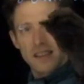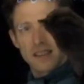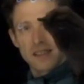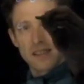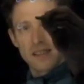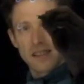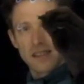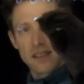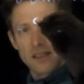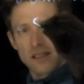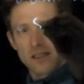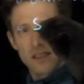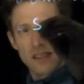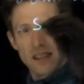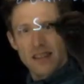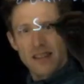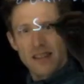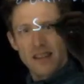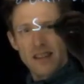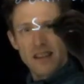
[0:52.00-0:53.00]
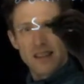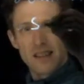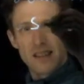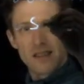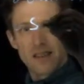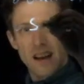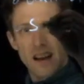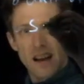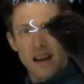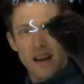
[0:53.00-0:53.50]
is, they need
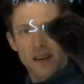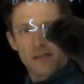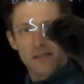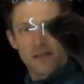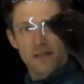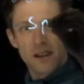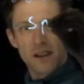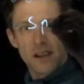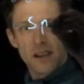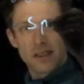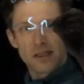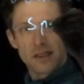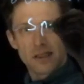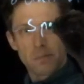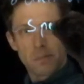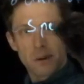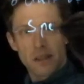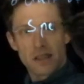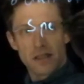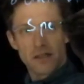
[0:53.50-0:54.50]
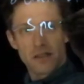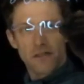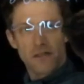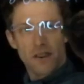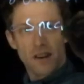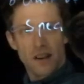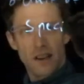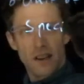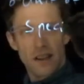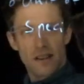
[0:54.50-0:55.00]
to have
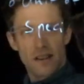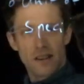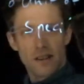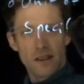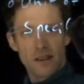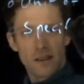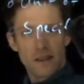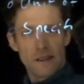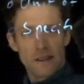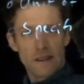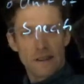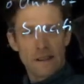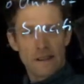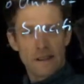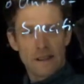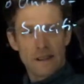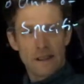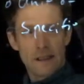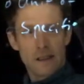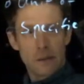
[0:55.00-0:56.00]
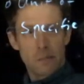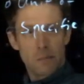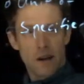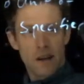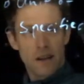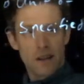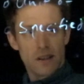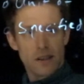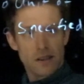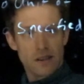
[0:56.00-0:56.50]
specified
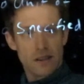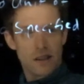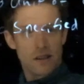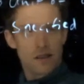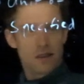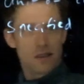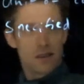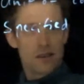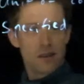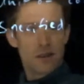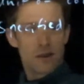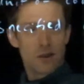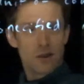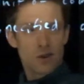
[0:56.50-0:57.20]
dependencies.